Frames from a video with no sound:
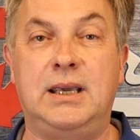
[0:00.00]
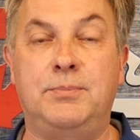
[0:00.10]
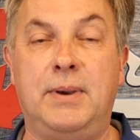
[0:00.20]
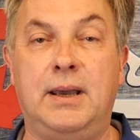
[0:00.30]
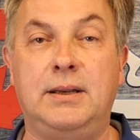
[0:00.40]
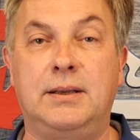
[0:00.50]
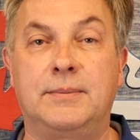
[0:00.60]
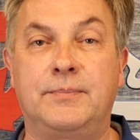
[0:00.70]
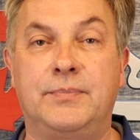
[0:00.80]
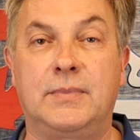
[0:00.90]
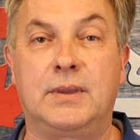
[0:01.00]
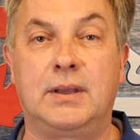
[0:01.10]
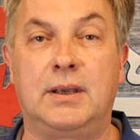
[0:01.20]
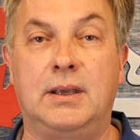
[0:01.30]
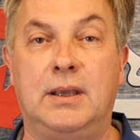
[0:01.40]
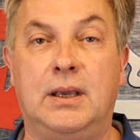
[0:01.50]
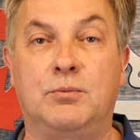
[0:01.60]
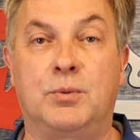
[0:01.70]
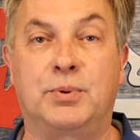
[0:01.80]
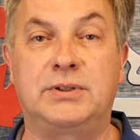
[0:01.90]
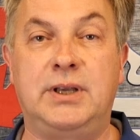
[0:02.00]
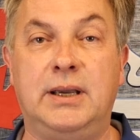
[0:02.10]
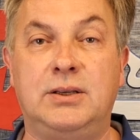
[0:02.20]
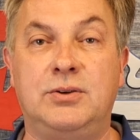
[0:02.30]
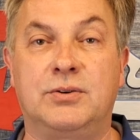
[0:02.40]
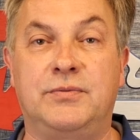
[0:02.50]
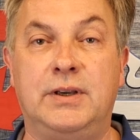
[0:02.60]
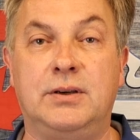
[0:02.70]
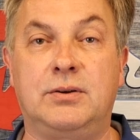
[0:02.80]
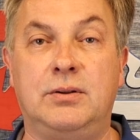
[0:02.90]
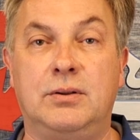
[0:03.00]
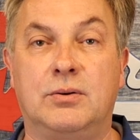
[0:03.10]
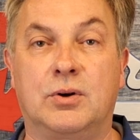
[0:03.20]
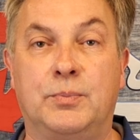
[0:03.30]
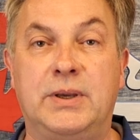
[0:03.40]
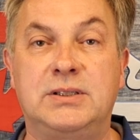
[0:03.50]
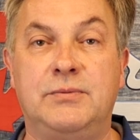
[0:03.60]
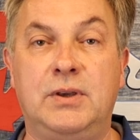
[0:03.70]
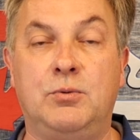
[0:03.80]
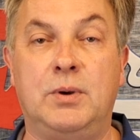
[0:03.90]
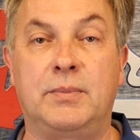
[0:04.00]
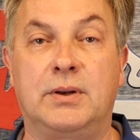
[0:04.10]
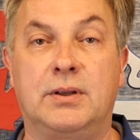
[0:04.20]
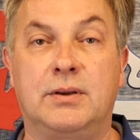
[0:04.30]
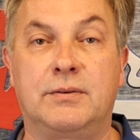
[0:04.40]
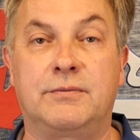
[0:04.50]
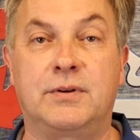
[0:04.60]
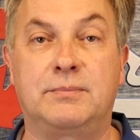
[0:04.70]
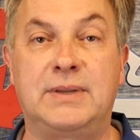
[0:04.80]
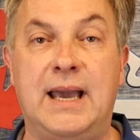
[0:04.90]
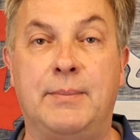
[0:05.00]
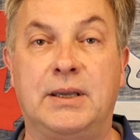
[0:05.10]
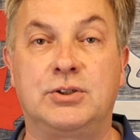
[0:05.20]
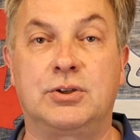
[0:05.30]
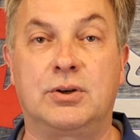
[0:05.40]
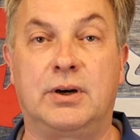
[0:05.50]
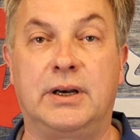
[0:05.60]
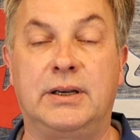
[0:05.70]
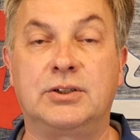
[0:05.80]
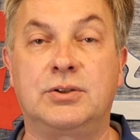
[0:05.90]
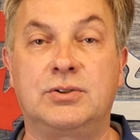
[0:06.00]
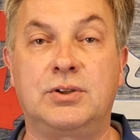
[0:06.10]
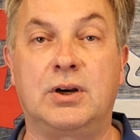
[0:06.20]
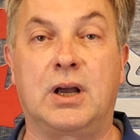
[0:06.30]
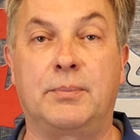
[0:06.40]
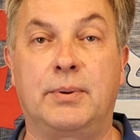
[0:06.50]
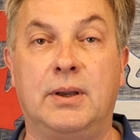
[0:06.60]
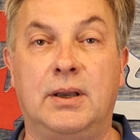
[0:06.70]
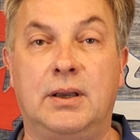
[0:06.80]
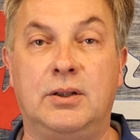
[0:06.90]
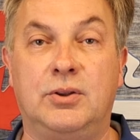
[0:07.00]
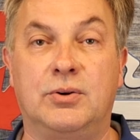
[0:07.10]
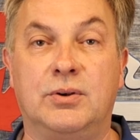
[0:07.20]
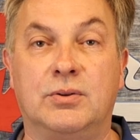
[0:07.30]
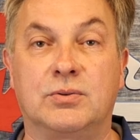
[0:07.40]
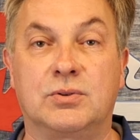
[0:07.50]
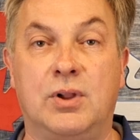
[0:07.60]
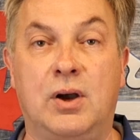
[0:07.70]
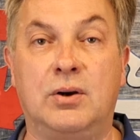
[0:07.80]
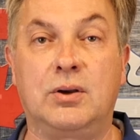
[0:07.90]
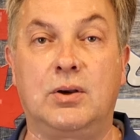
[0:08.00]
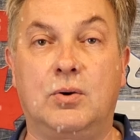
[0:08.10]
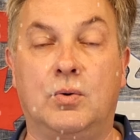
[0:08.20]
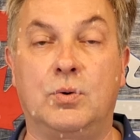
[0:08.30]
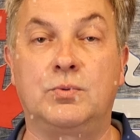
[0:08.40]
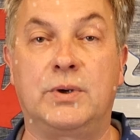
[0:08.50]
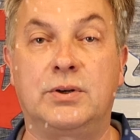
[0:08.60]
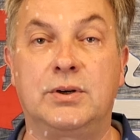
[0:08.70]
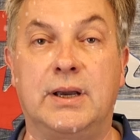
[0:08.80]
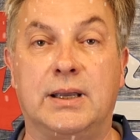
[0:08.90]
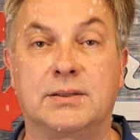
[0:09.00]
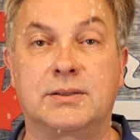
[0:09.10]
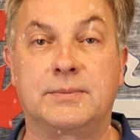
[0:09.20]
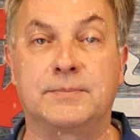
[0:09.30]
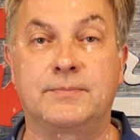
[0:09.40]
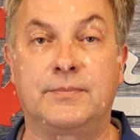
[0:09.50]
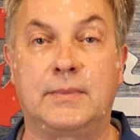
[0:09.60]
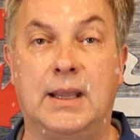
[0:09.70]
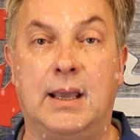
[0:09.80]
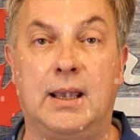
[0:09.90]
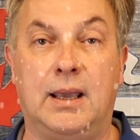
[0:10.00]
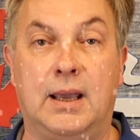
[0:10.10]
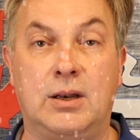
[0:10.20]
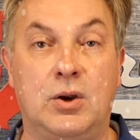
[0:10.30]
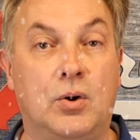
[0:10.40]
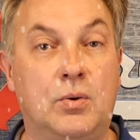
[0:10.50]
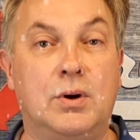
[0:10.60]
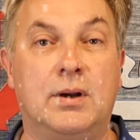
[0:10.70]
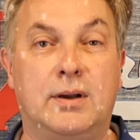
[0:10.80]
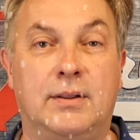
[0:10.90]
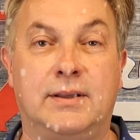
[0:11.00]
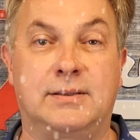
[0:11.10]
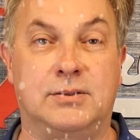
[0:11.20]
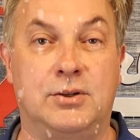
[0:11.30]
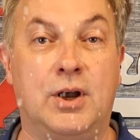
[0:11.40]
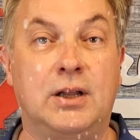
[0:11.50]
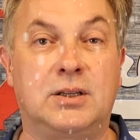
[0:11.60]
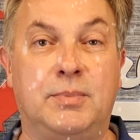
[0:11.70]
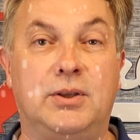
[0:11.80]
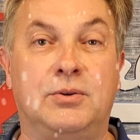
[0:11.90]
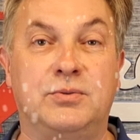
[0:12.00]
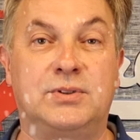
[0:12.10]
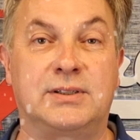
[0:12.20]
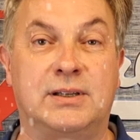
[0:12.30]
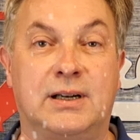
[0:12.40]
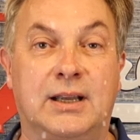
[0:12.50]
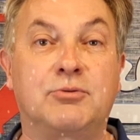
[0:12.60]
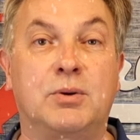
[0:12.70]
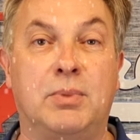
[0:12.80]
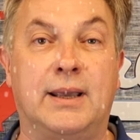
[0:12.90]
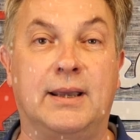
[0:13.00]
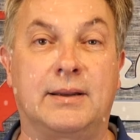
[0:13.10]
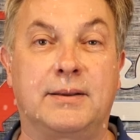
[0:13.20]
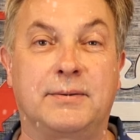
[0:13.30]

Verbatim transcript: Heat Pad? It will protect your vehicle or piece of equipment from damage on initial startup during those long, cold winter nights. And no, this is not to be used as an electric blanket.